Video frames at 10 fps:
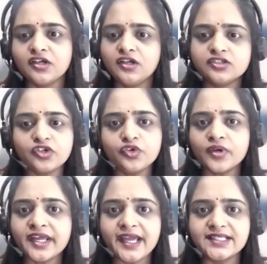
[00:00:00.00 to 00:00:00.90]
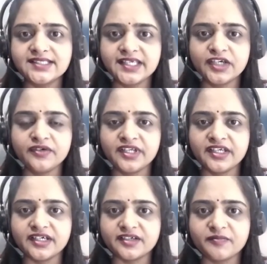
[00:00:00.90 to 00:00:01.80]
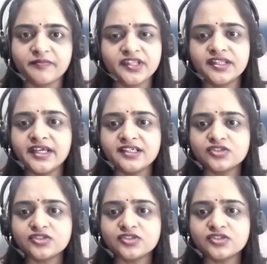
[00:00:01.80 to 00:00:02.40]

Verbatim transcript: So you can execute here there is